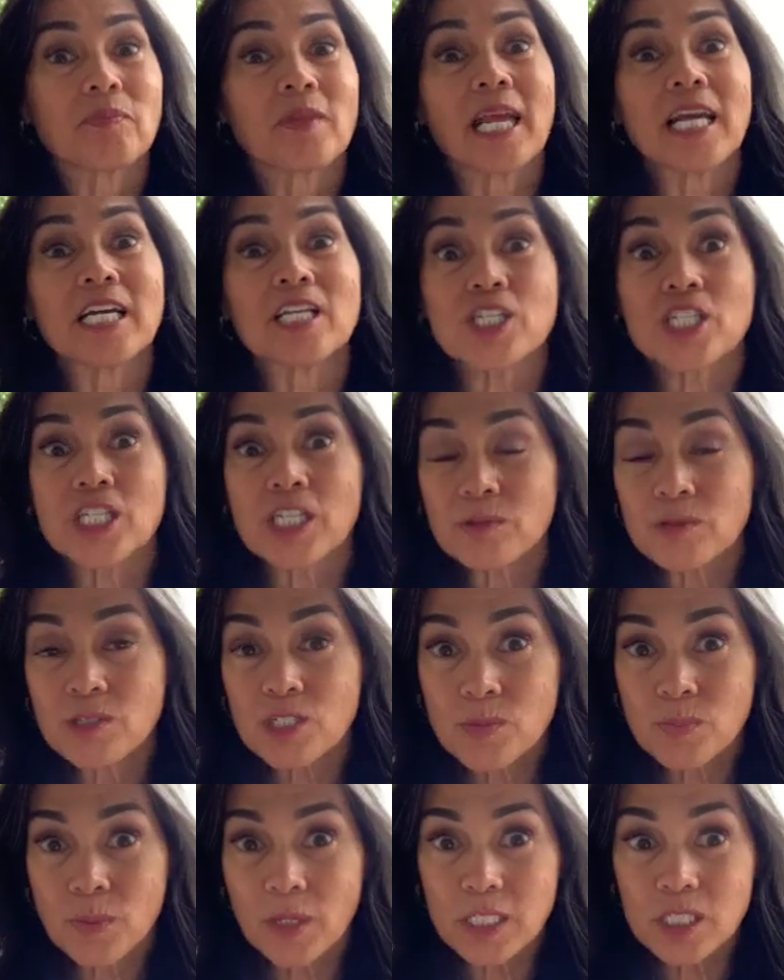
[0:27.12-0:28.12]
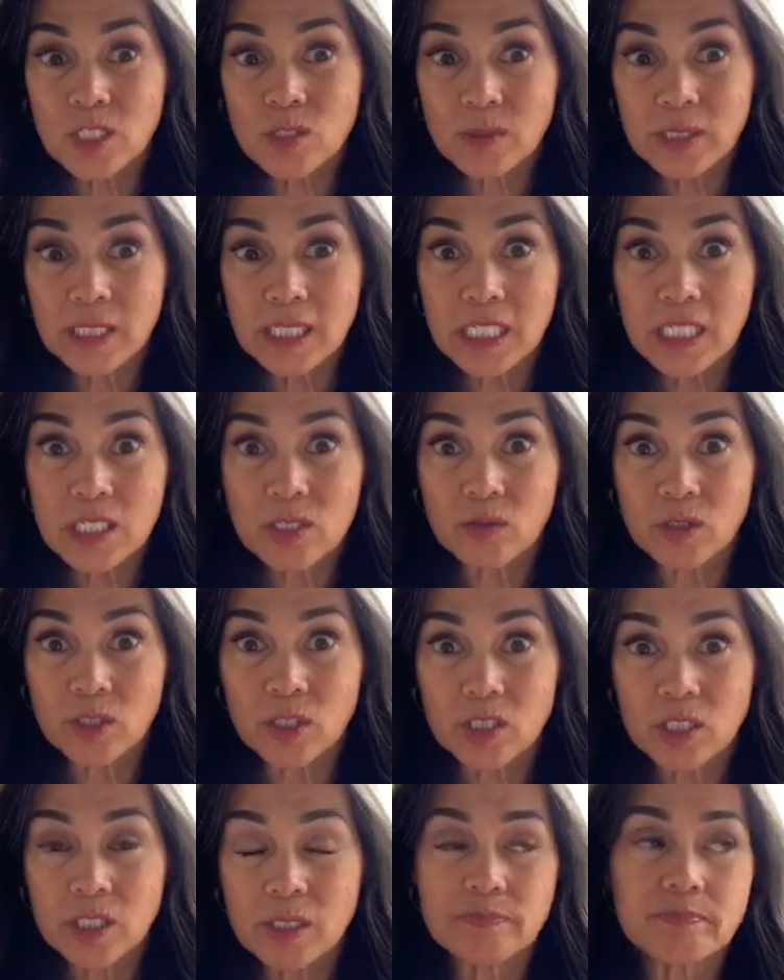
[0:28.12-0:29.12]
And she responds with these
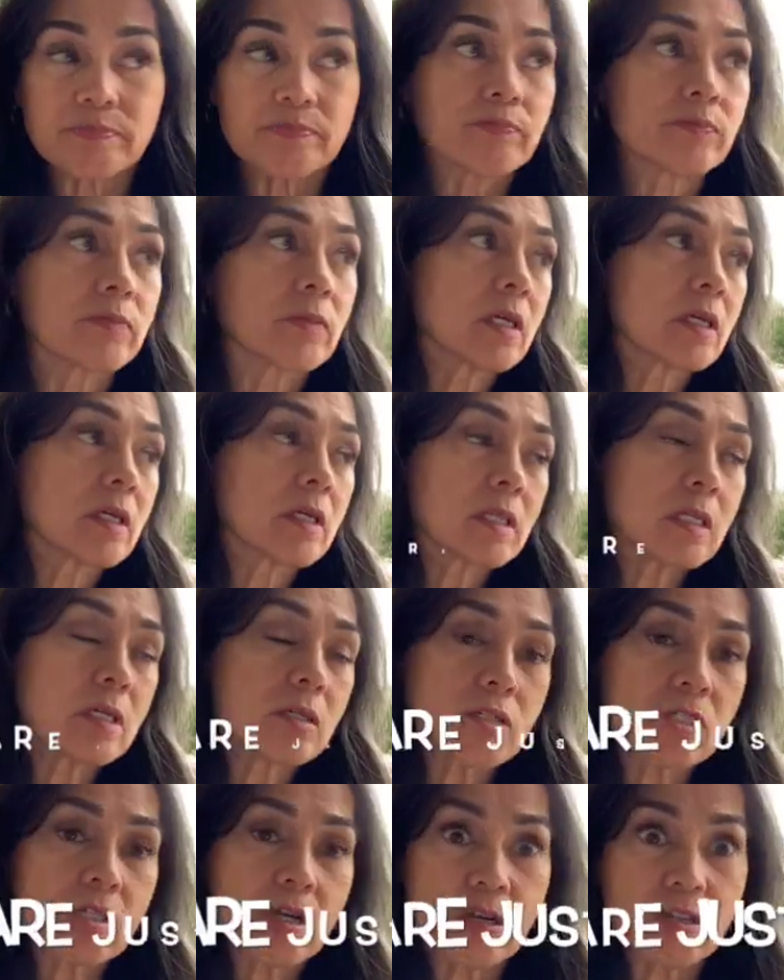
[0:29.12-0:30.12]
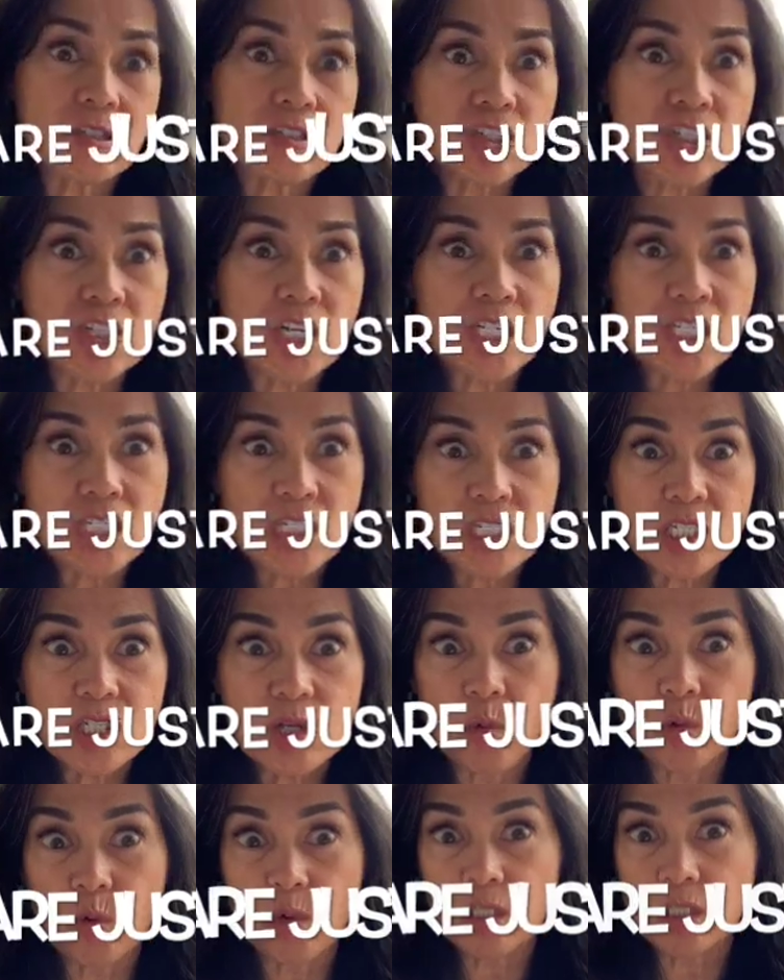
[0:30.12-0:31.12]
words. Those are just
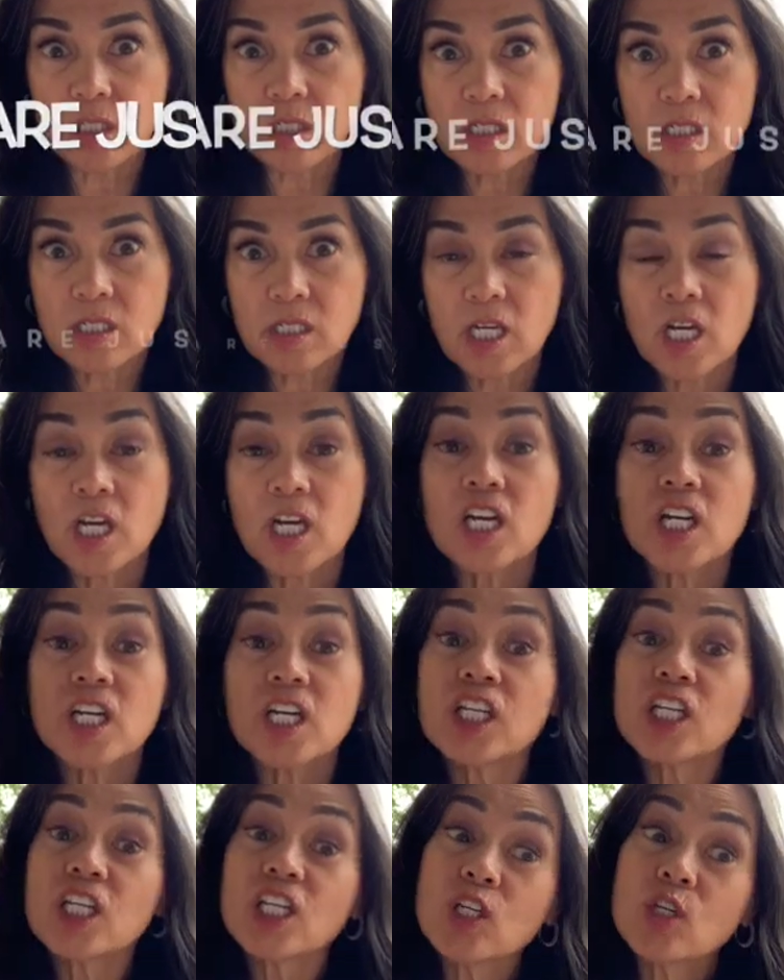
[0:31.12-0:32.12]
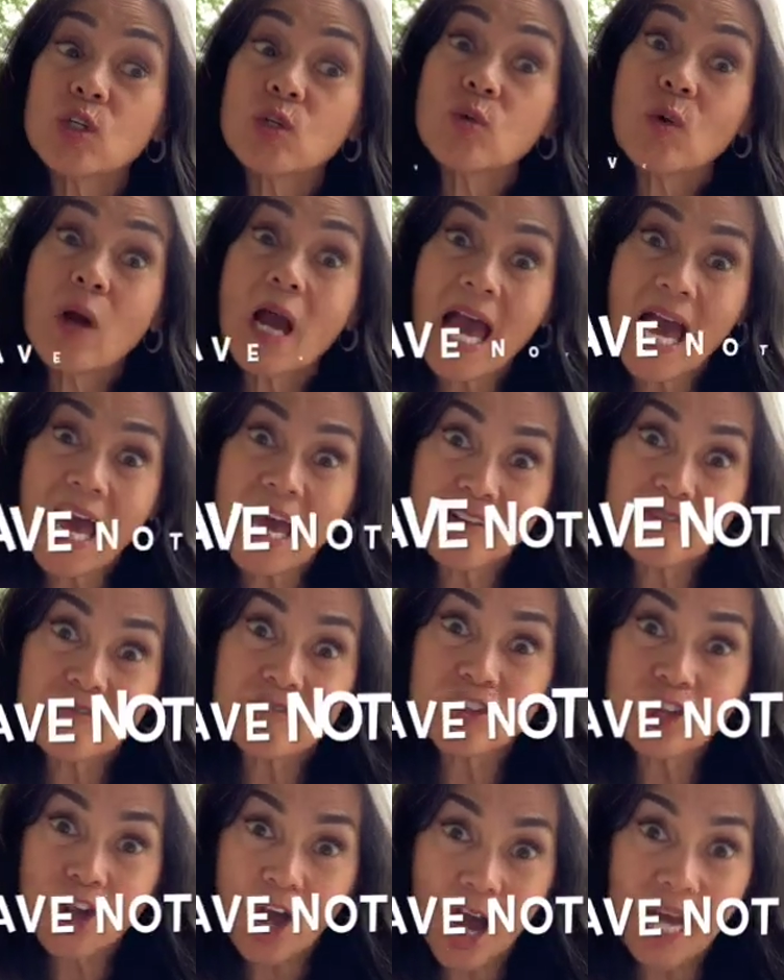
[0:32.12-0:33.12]
words. You have
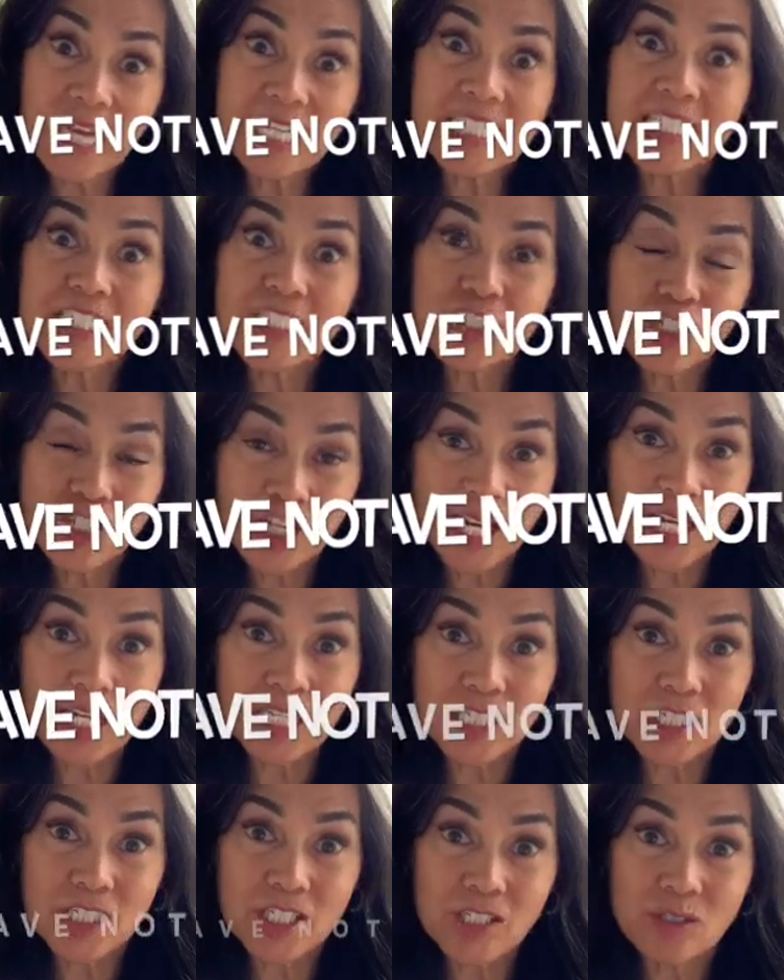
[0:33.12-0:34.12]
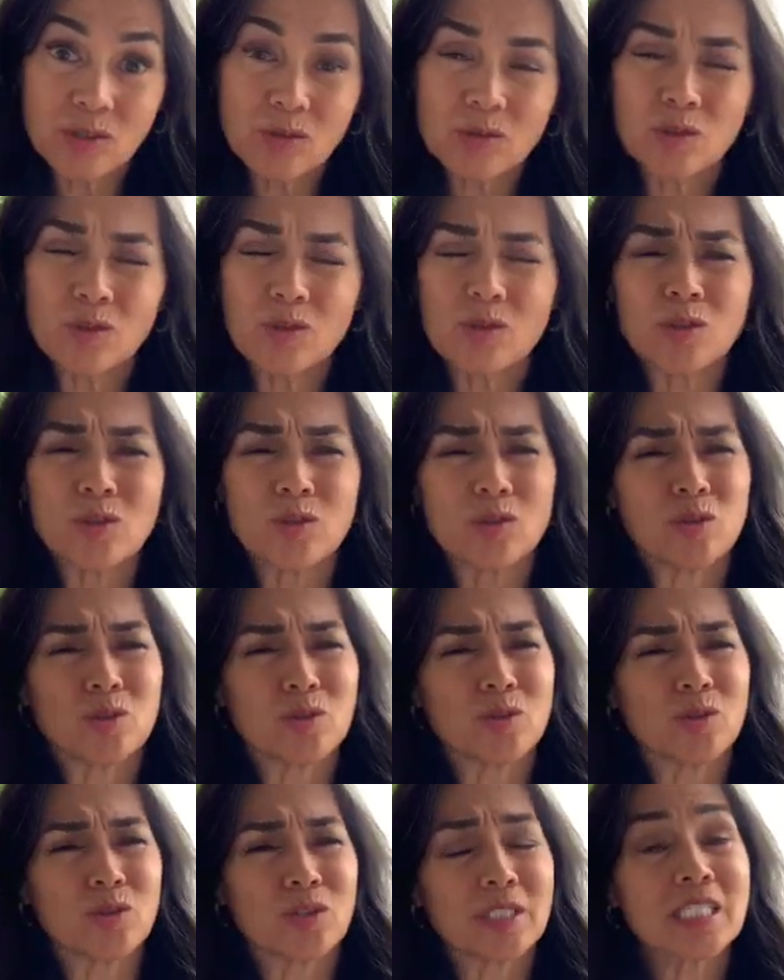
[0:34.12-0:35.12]
not changed.
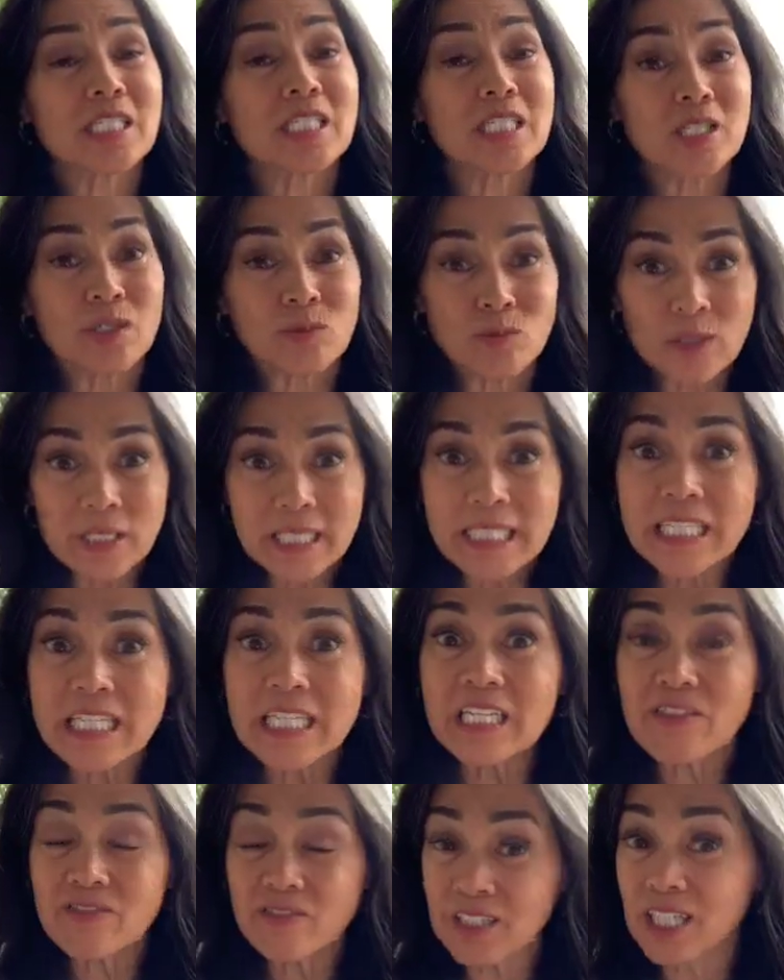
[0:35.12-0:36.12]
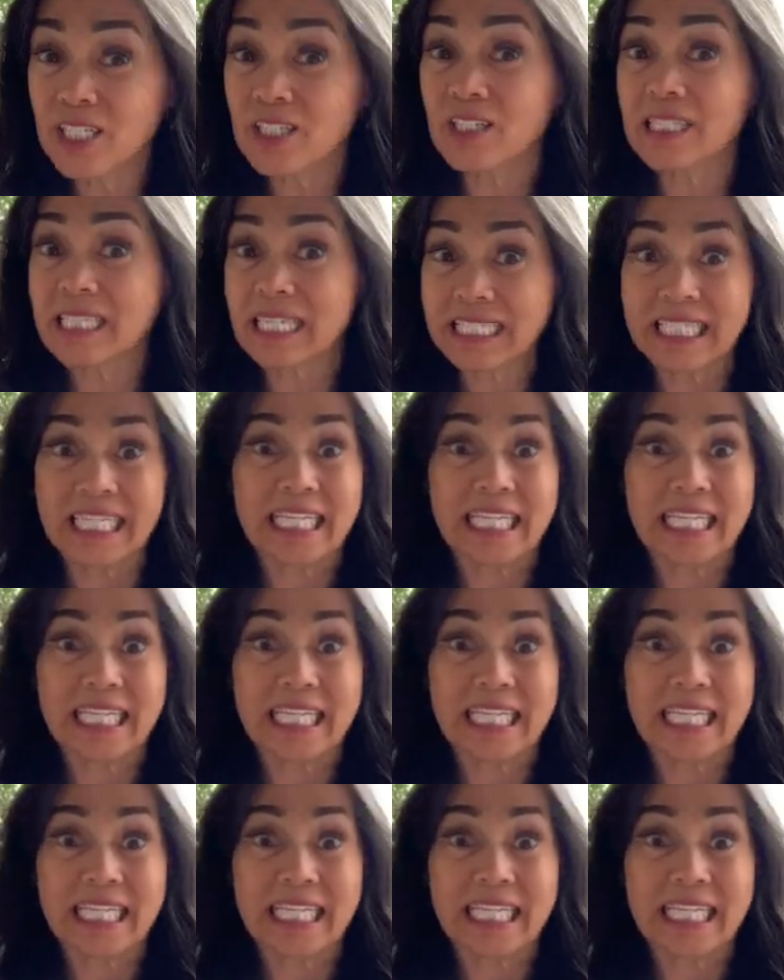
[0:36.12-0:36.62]
Oh, this can really feel like a